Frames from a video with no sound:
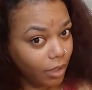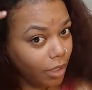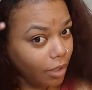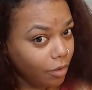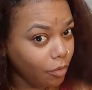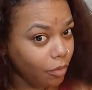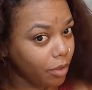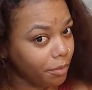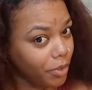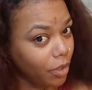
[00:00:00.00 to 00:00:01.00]
And I don't know where
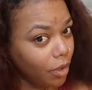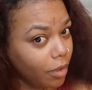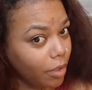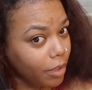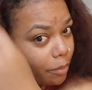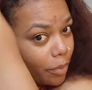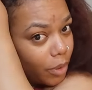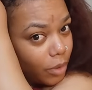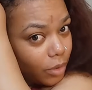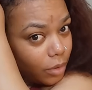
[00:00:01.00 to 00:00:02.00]
I'm starting,
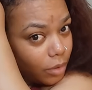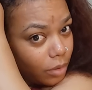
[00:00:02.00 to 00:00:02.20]
but